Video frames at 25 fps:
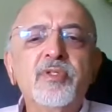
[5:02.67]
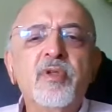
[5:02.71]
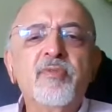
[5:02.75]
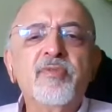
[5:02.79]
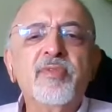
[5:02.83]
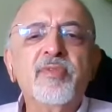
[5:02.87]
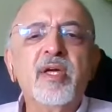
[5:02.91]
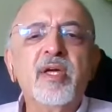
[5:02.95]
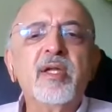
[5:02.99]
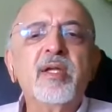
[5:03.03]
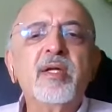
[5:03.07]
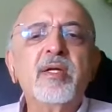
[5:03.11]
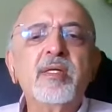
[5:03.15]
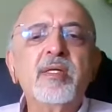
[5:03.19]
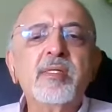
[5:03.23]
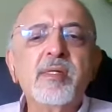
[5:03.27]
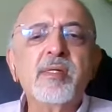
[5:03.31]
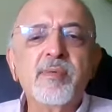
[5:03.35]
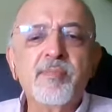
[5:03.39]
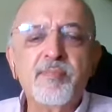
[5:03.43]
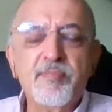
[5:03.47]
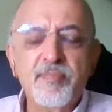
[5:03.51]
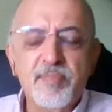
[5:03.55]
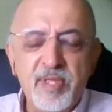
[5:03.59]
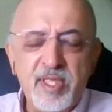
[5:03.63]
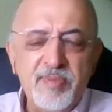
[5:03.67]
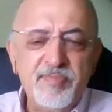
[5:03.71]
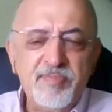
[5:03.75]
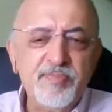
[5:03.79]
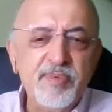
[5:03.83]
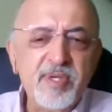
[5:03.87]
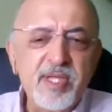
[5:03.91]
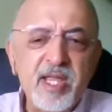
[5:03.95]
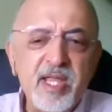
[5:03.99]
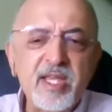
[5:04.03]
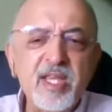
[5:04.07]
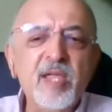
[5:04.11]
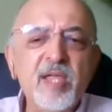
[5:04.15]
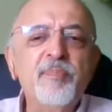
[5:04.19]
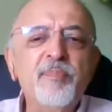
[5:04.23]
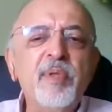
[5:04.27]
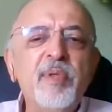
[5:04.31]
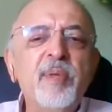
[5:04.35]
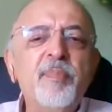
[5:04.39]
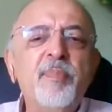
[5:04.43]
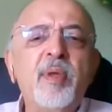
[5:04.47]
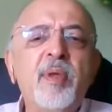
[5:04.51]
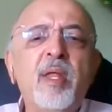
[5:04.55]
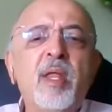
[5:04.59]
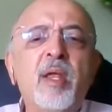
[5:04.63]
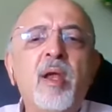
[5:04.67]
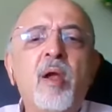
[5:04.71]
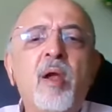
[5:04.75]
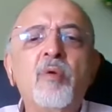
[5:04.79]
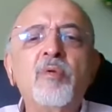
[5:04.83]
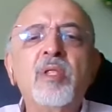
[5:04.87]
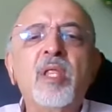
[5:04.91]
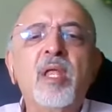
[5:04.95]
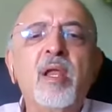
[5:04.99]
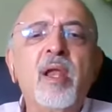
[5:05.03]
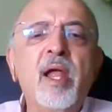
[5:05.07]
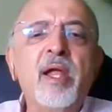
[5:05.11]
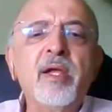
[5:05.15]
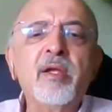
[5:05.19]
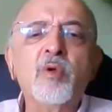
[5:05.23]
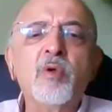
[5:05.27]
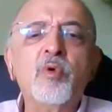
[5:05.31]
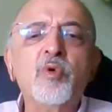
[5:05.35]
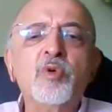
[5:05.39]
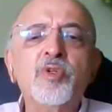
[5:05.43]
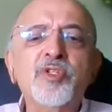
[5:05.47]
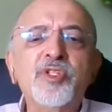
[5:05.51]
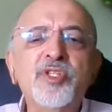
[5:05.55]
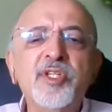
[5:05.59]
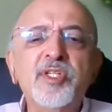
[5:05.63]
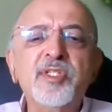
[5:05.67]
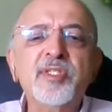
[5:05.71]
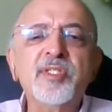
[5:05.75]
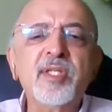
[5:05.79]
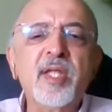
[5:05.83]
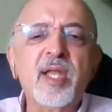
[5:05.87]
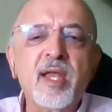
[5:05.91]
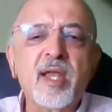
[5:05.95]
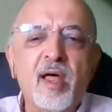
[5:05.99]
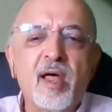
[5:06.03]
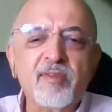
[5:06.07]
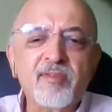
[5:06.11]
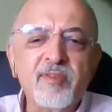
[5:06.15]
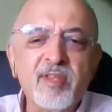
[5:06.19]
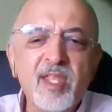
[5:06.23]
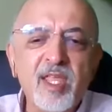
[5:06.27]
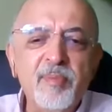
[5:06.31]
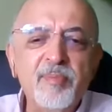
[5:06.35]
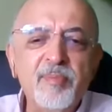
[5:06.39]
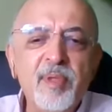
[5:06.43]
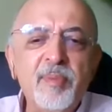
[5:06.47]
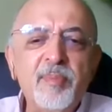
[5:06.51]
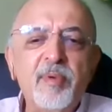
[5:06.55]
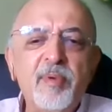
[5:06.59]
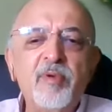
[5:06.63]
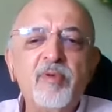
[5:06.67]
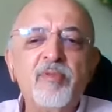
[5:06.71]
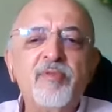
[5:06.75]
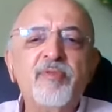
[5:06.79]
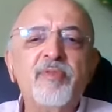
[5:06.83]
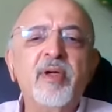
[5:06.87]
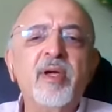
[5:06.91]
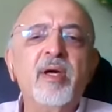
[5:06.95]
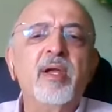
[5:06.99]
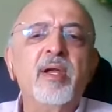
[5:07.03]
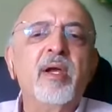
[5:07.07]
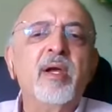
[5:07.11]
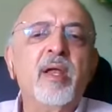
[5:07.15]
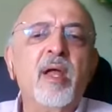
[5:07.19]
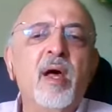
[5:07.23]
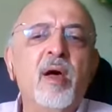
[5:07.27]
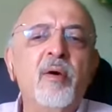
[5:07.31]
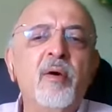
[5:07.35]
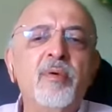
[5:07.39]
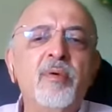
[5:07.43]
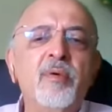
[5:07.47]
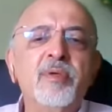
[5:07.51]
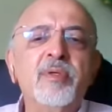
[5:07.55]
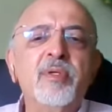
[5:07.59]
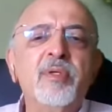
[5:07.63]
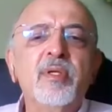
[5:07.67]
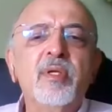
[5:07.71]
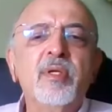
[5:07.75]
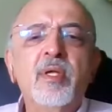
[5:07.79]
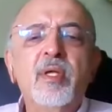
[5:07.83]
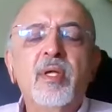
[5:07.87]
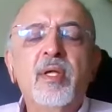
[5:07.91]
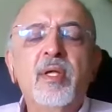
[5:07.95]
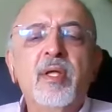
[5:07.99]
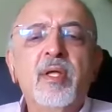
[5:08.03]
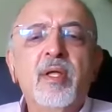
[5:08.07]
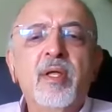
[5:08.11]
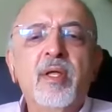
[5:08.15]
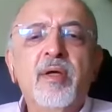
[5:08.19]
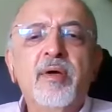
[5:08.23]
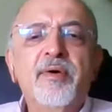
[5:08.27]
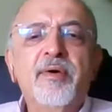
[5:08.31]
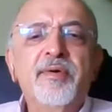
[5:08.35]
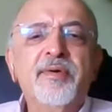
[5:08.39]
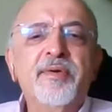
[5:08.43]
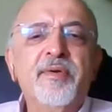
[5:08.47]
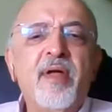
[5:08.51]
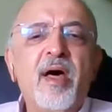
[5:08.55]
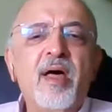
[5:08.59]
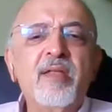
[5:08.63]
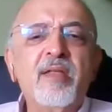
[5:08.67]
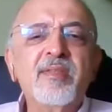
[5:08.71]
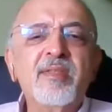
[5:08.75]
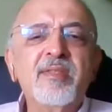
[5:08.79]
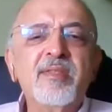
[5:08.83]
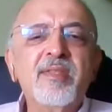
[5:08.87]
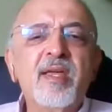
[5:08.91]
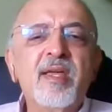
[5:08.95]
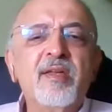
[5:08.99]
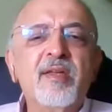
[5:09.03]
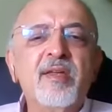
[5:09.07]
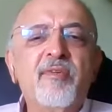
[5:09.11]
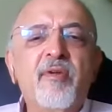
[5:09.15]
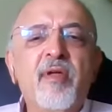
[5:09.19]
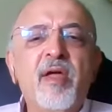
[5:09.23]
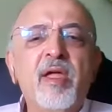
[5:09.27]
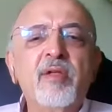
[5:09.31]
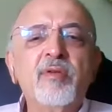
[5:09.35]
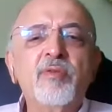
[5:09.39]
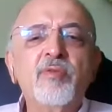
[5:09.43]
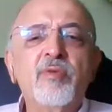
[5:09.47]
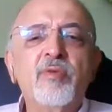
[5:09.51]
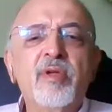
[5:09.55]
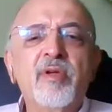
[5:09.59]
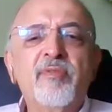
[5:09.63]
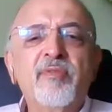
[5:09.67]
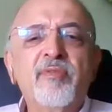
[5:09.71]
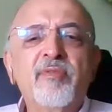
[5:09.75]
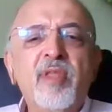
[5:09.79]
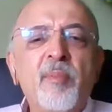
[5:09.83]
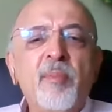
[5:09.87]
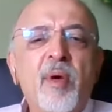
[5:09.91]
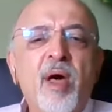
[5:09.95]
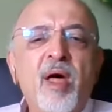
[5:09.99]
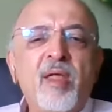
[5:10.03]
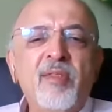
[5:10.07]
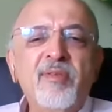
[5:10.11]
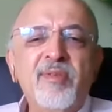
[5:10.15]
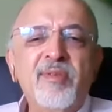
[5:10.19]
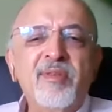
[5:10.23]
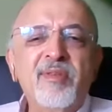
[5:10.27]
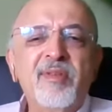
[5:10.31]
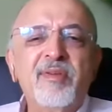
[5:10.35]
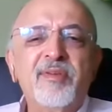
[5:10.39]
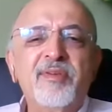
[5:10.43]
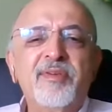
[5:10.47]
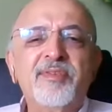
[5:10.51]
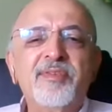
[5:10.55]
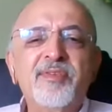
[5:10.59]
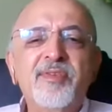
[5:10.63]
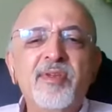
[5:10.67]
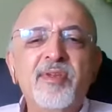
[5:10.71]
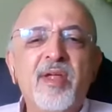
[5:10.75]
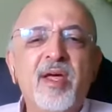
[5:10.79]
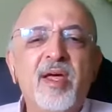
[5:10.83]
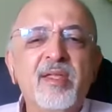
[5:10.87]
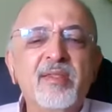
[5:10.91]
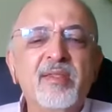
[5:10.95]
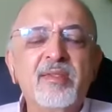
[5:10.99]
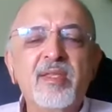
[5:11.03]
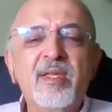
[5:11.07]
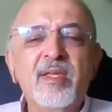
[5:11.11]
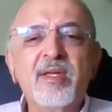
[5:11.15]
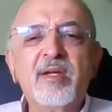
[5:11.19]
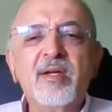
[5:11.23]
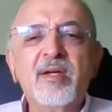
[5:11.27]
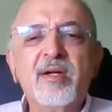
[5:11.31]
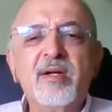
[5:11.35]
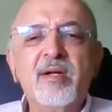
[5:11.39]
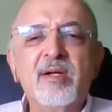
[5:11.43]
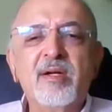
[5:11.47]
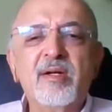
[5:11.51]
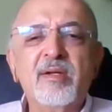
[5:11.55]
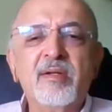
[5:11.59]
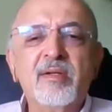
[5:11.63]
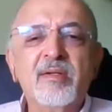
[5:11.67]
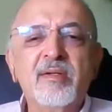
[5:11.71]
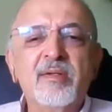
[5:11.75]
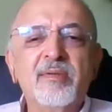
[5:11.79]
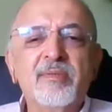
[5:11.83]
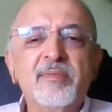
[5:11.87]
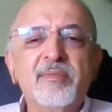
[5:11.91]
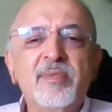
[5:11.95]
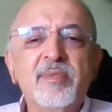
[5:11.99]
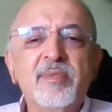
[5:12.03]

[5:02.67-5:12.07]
of their getting people around the right questions and asking people to figure it out uh, rather than trying to give them answers i think uh,